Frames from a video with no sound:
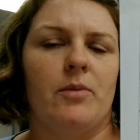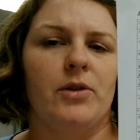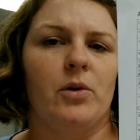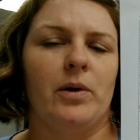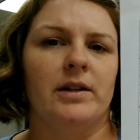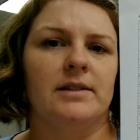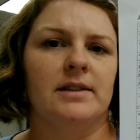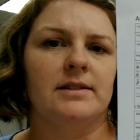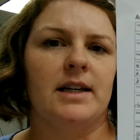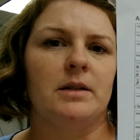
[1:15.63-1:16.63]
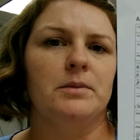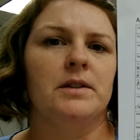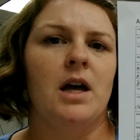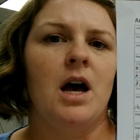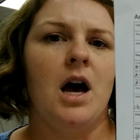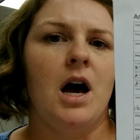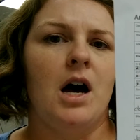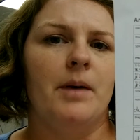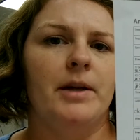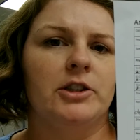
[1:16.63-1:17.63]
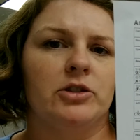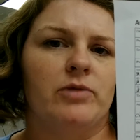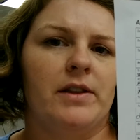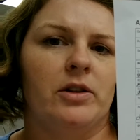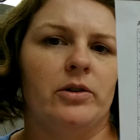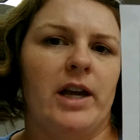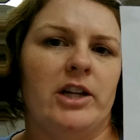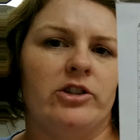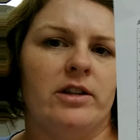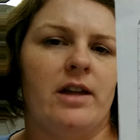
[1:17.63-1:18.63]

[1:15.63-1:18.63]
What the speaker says: their wellness exams, and just write the location.